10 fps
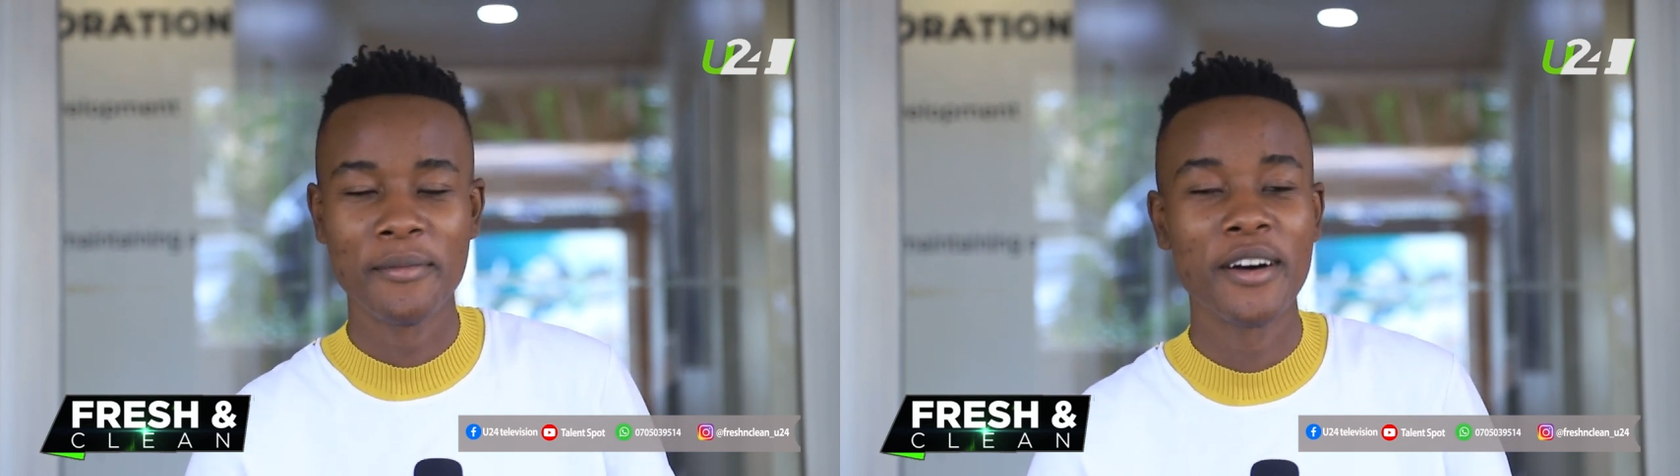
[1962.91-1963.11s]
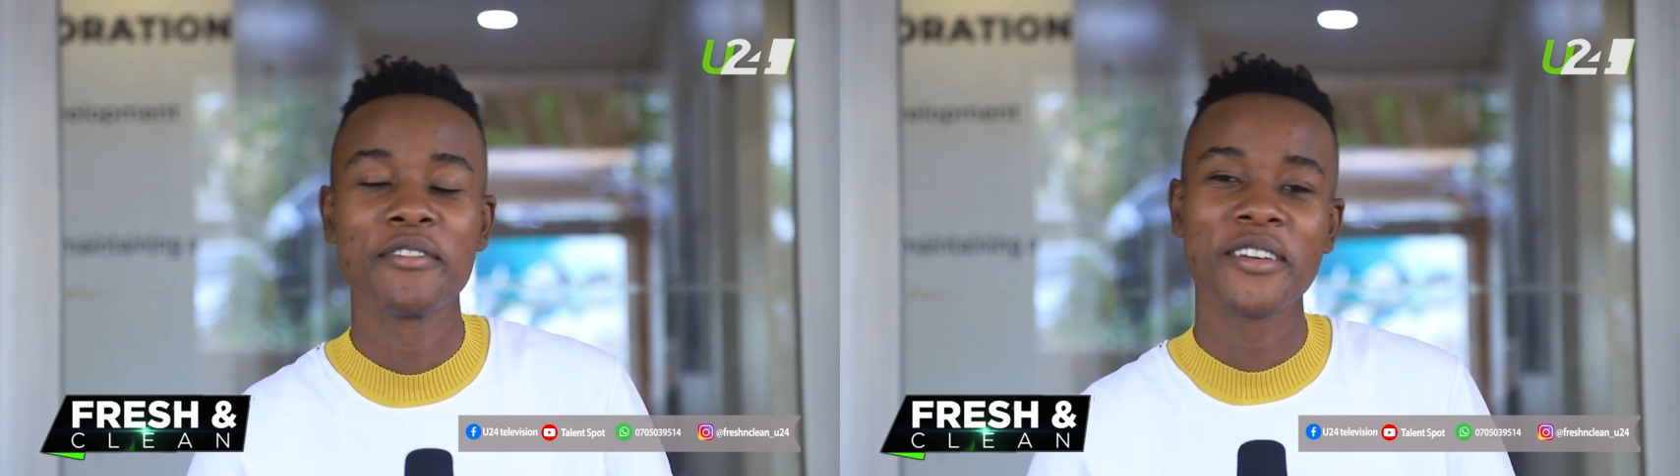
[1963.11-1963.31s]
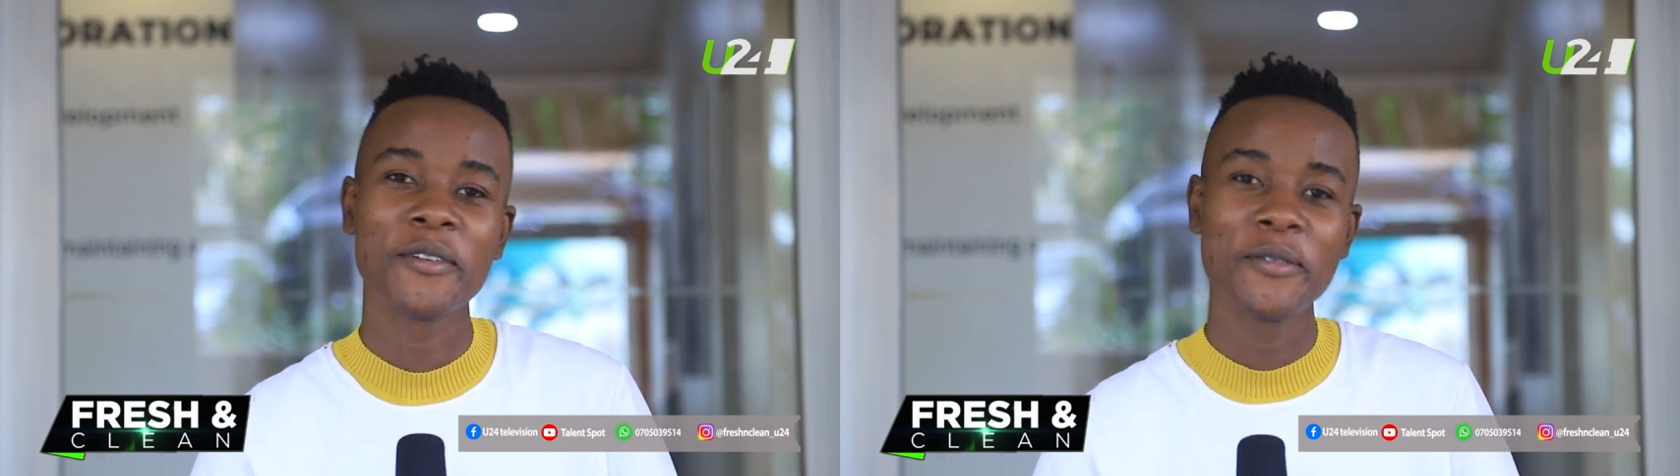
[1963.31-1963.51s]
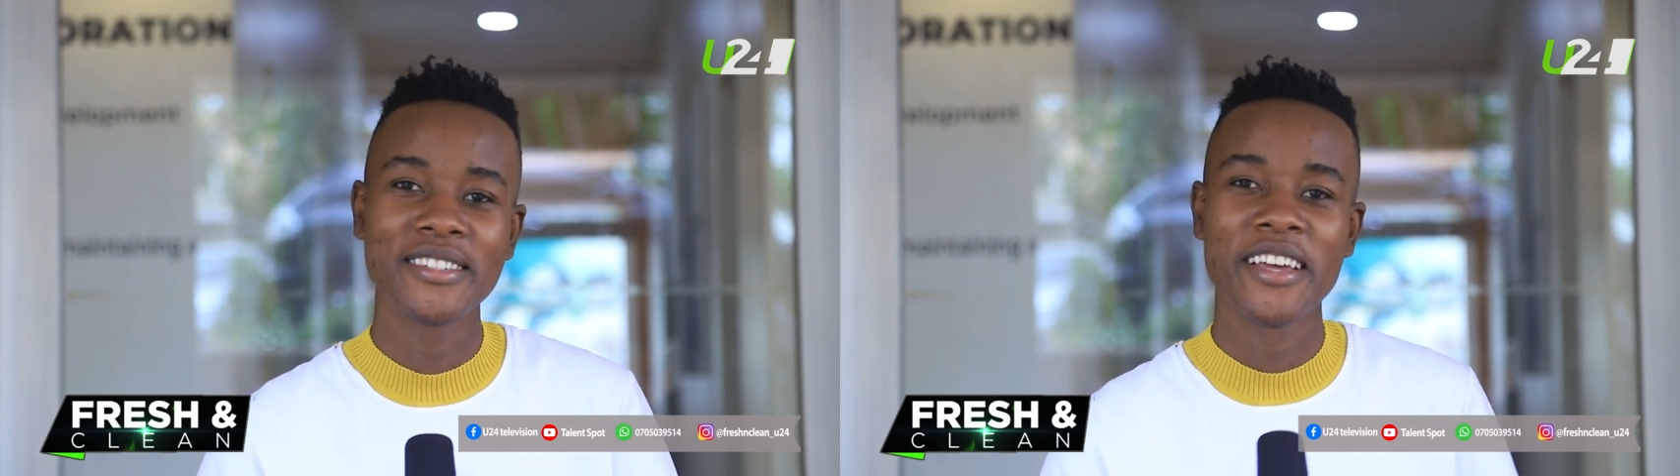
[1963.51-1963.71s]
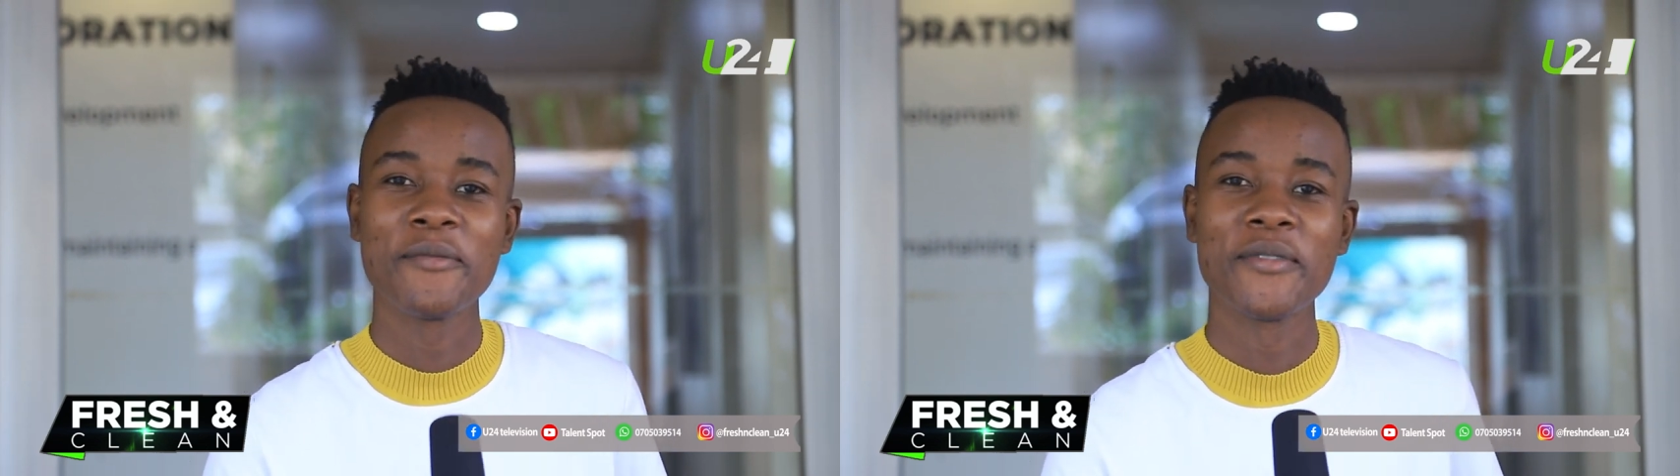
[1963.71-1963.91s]
I'm having a
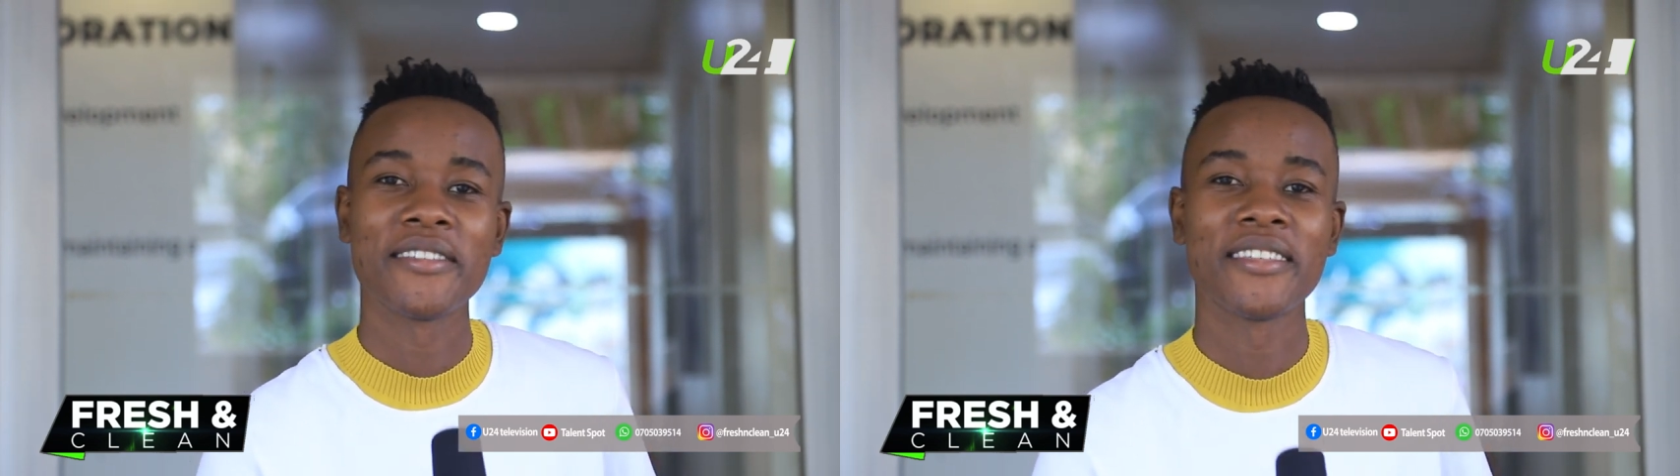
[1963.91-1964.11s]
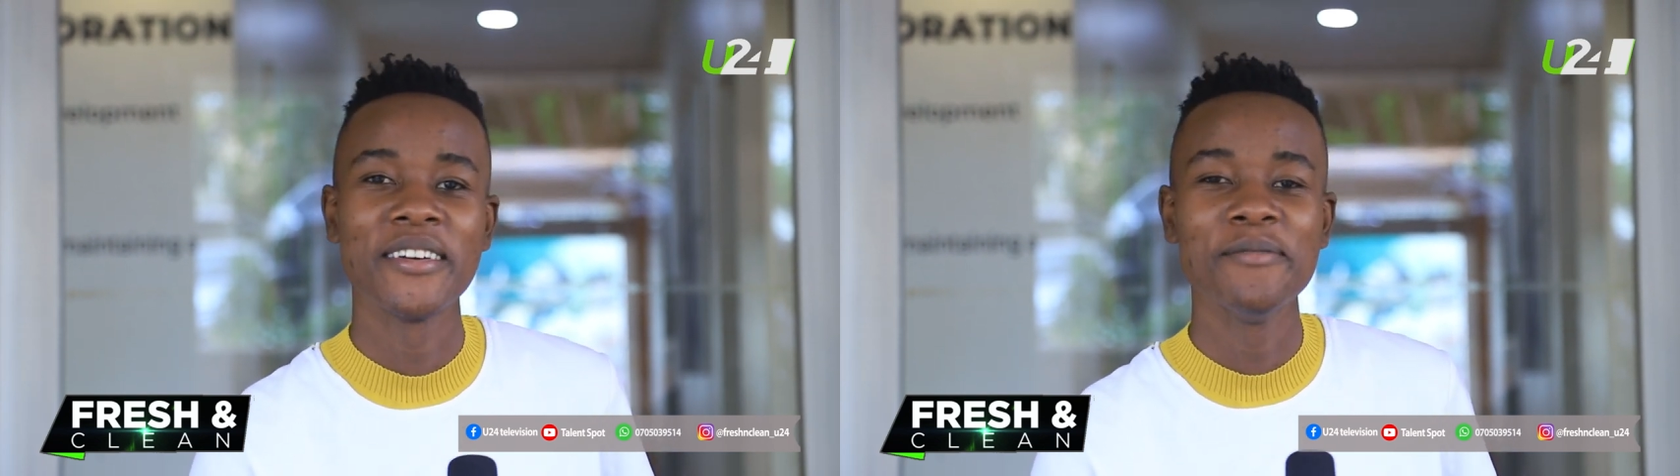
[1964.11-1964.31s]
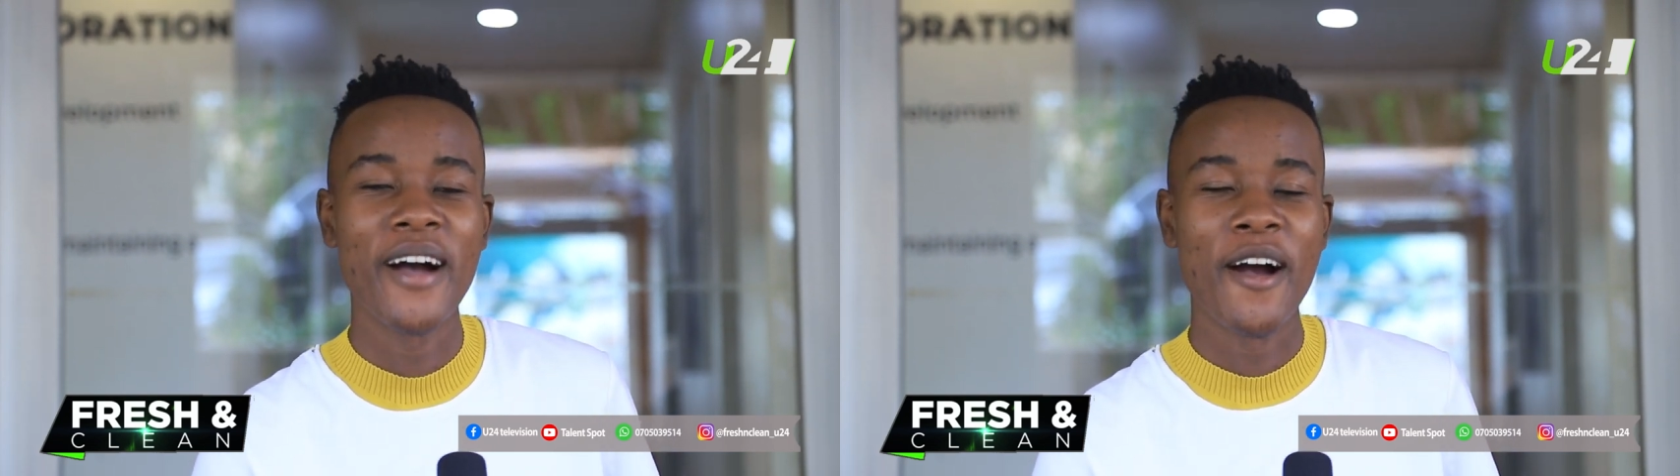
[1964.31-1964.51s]
good time with him.